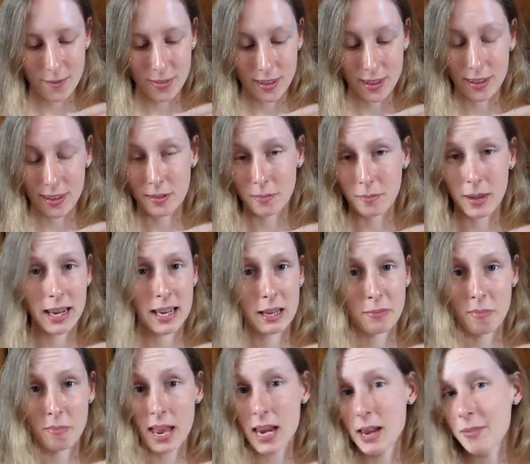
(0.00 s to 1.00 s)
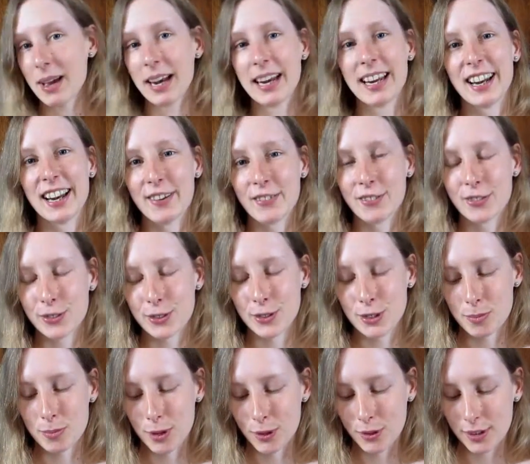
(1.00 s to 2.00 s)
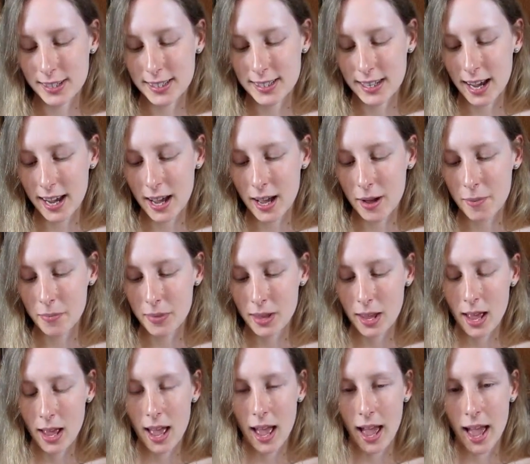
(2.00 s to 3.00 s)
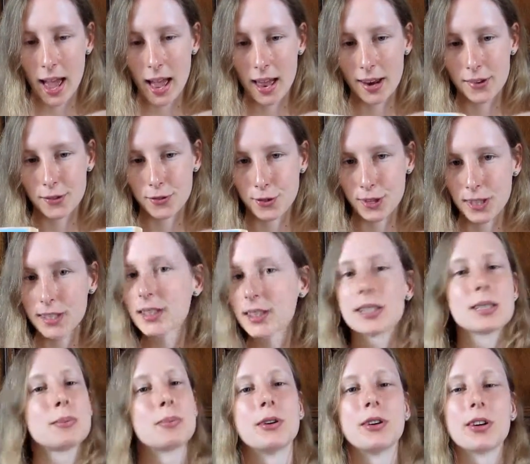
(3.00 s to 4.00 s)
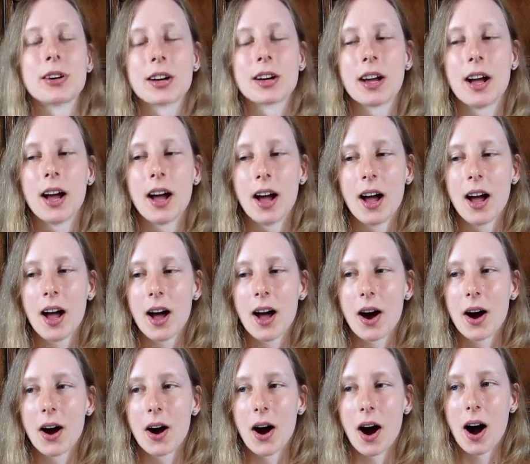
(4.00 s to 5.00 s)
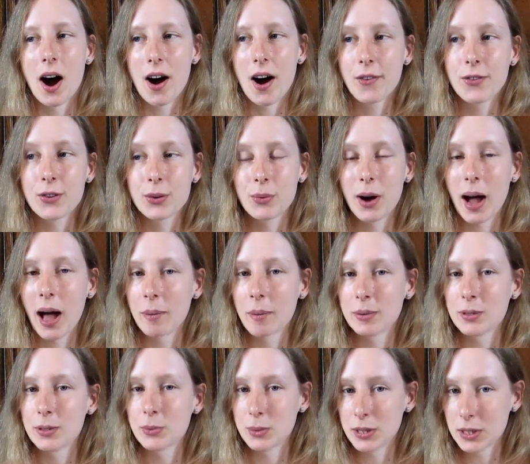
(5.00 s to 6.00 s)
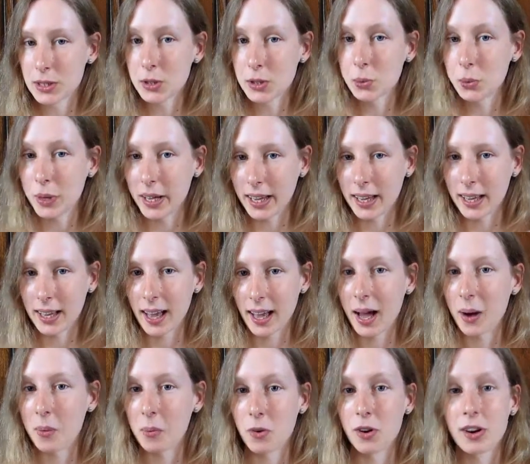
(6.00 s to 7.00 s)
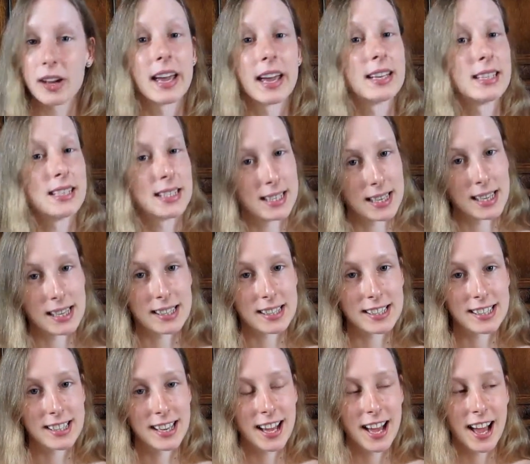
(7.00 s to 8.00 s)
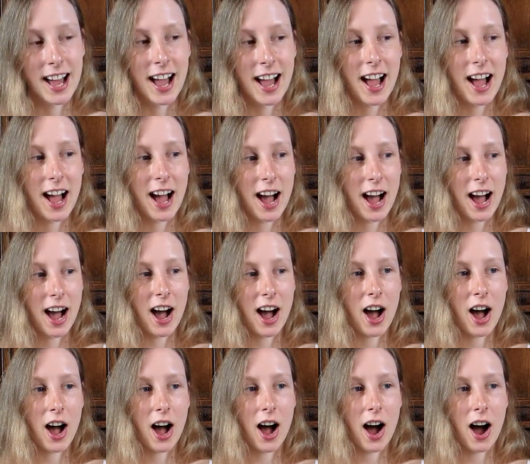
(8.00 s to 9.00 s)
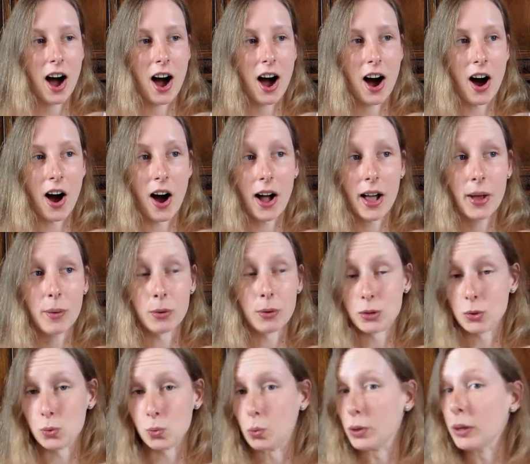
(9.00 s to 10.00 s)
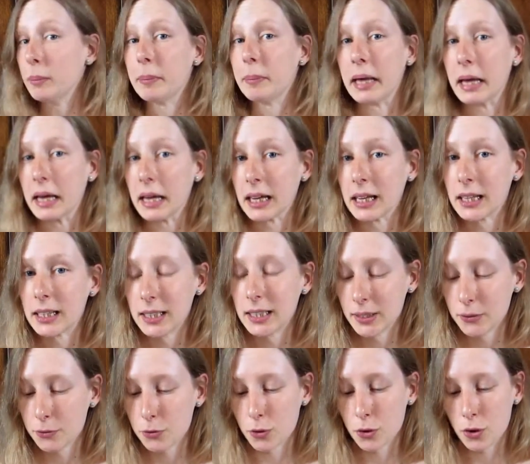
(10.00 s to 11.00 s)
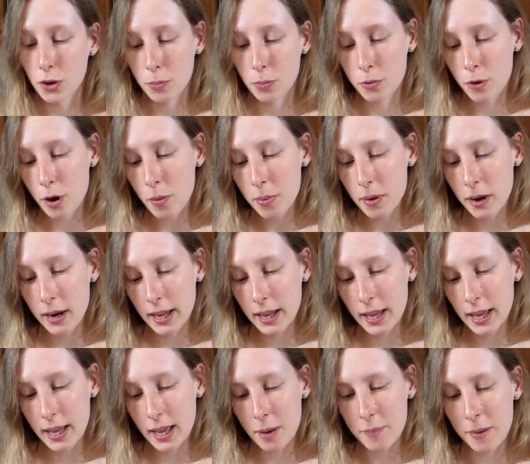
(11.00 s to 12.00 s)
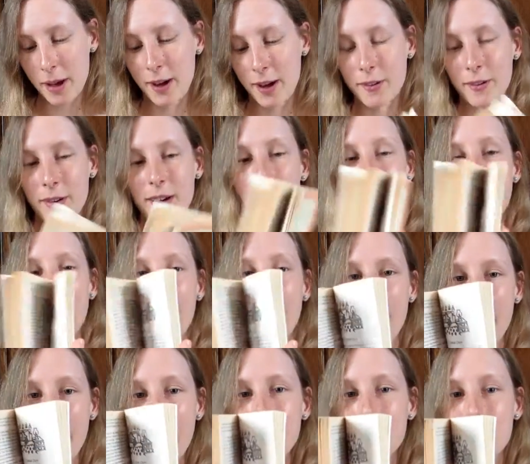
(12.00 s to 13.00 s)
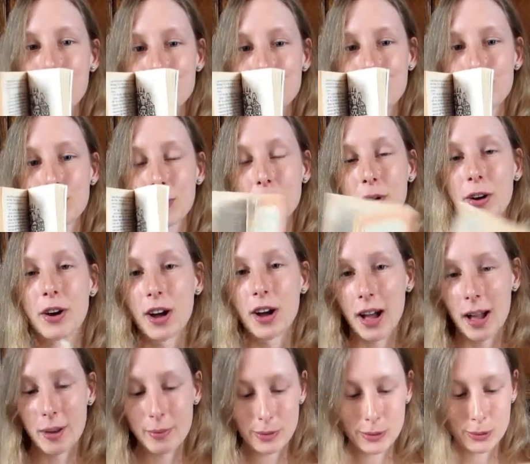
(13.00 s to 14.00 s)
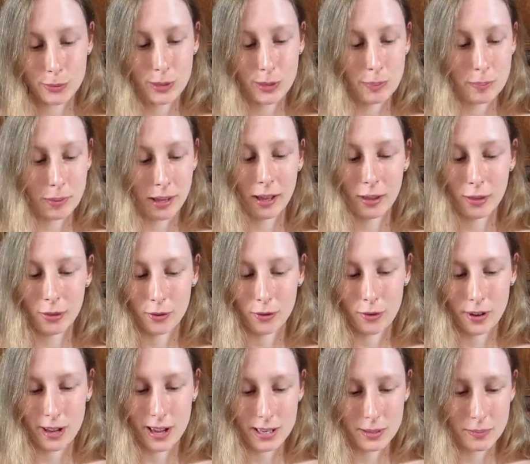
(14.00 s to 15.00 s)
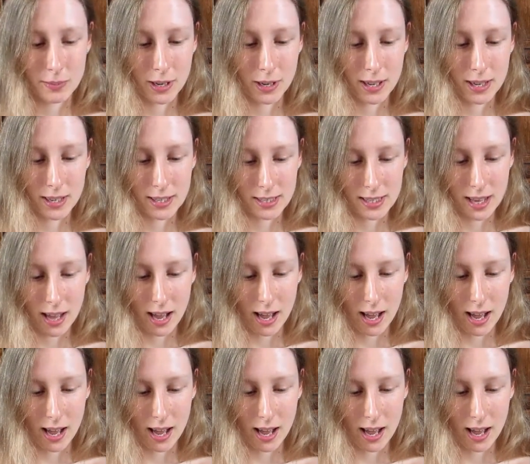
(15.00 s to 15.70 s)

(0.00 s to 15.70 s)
in many, many, many levels, to be honest. And reading this book, after what happens with the swing and what Katy did, I was weeping for probably about that much of the book. I was weeping through it because